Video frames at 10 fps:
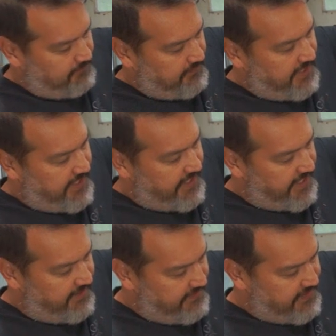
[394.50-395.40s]
There you
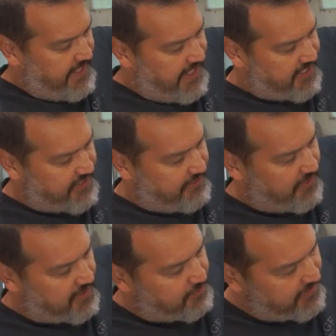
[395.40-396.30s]
go. That actually
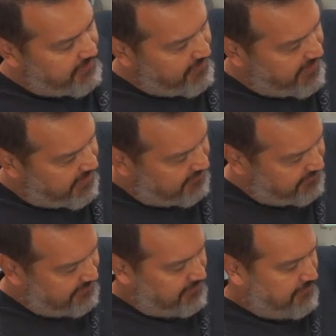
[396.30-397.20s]
works pretty
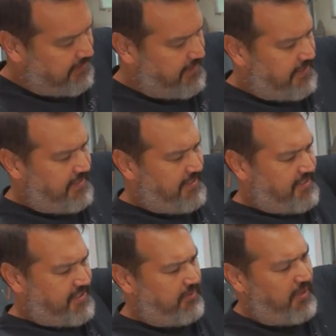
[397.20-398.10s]
well.
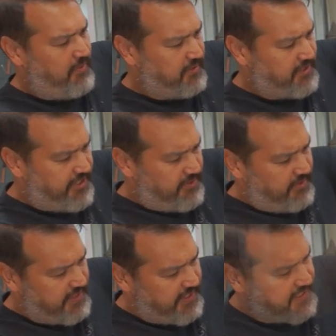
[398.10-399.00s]
So what we'll
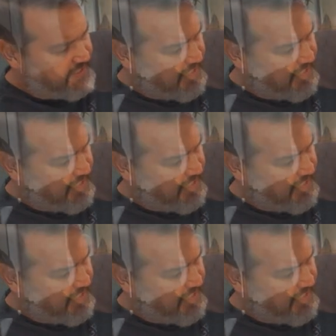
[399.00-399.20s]
do is